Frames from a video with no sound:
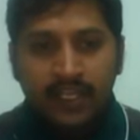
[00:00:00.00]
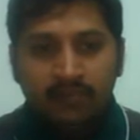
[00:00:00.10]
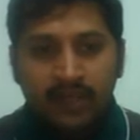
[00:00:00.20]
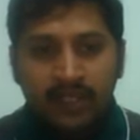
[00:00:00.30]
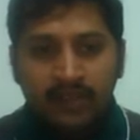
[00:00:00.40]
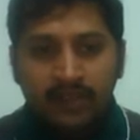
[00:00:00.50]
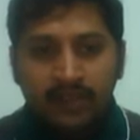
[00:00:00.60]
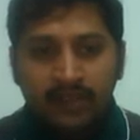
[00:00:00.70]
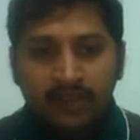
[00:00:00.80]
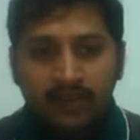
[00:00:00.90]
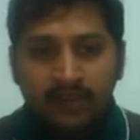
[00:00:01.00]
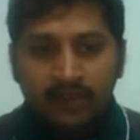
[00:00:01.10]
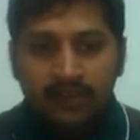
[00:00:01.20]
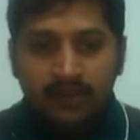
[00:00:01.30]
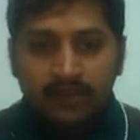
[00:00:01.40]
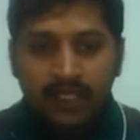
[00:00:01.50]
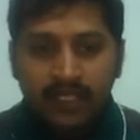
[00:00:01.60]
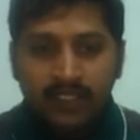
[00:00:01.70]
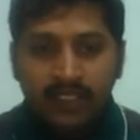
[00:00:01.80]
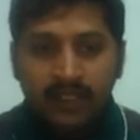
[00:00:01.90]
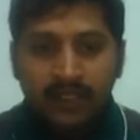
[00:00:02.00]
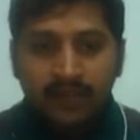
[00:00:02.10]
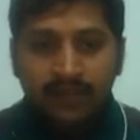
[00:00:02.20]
play knight c3.